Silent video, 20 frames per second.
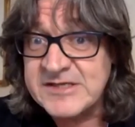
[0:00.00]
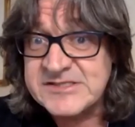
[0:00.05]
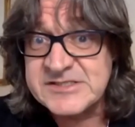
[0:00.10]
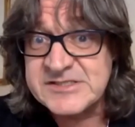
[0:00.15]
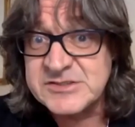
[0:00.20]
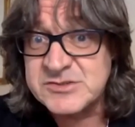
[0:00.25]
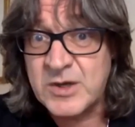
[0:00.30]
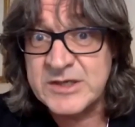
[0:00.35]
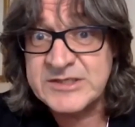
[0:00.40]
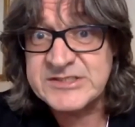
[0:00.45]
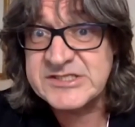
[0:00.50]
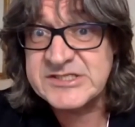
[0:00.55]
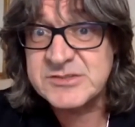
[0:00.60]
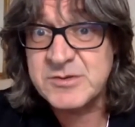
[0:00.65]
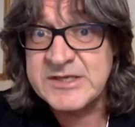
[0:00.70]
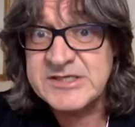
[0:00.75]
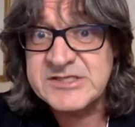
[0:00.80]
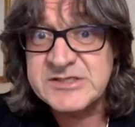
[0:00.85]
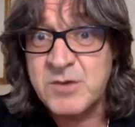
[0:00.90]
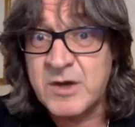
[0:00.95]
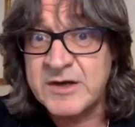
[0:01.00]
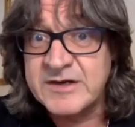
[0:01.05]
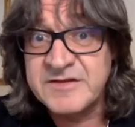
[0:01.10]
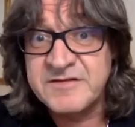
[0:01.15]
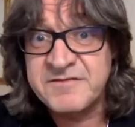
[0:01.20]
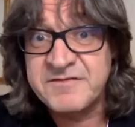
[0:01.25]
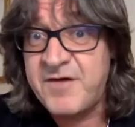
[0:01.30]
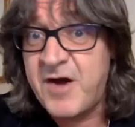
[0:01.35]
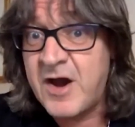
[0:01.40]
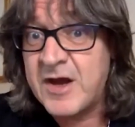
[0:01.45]
in 2021 in the
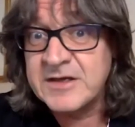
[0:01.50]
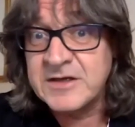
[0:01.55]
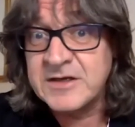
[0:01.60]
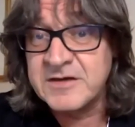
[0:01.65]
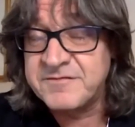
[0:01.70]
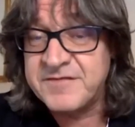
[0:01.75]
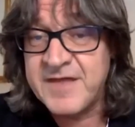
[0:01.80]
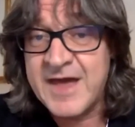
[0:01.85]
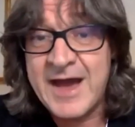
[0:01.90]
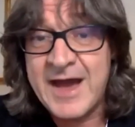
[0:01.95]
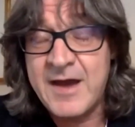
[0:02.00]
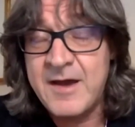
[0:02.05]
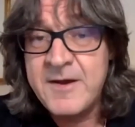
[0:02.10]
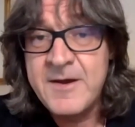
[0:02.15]
final of that.